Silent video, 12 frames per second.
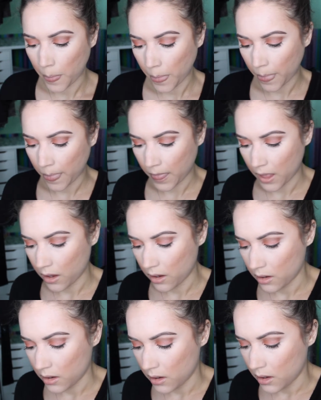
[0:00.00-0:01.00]

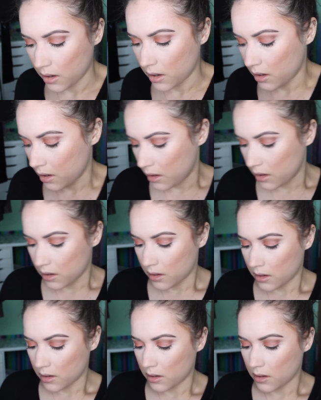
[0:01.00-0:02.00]

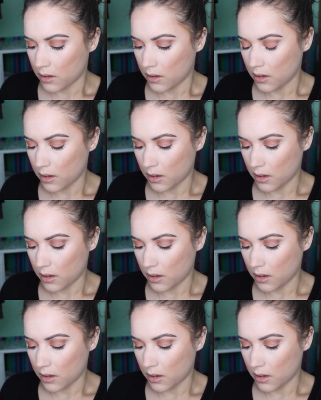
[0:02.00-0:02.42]
Nobody speaks.